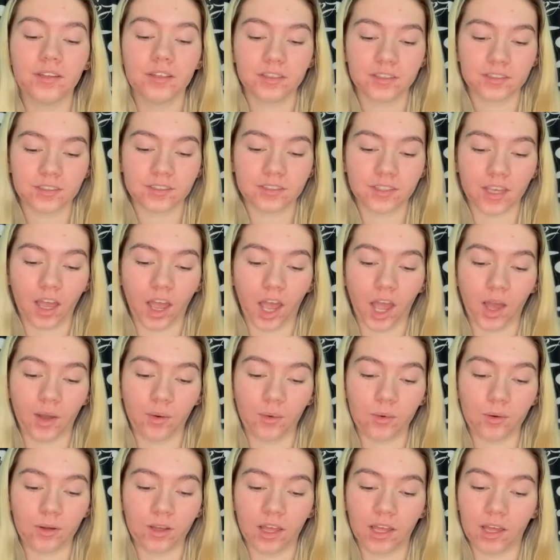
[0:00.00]

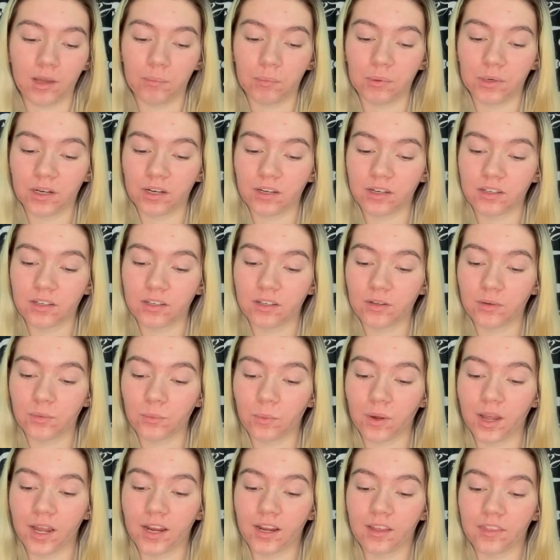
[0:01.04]
So a book
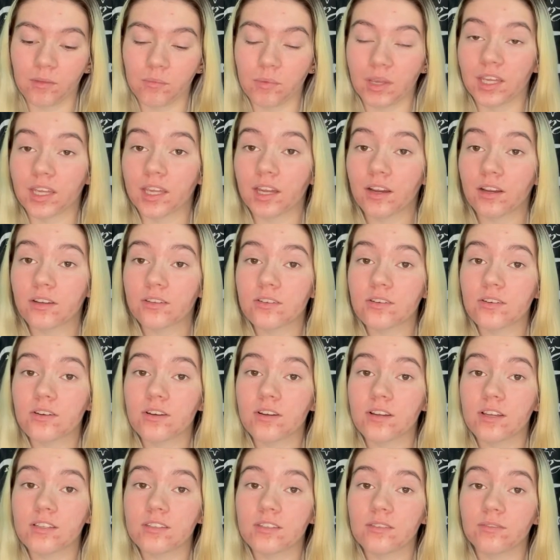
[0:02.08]
where the main character
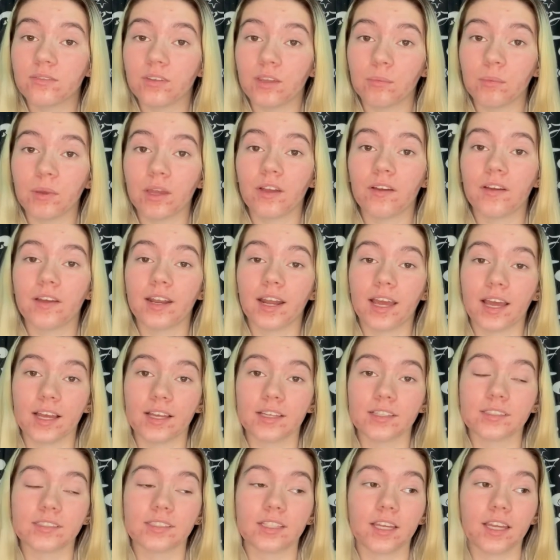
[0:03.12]
is a female and
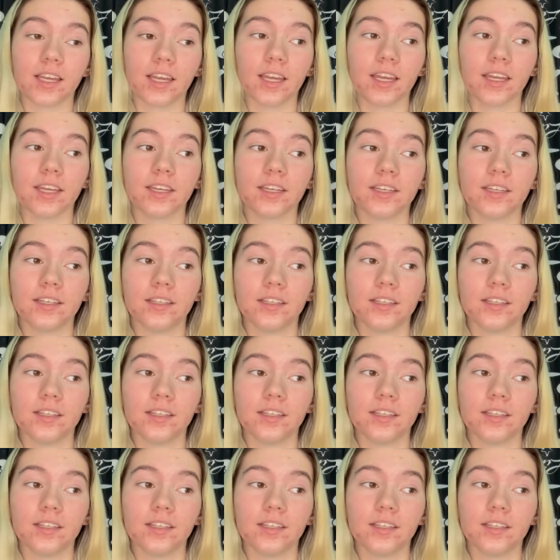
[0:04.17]
has a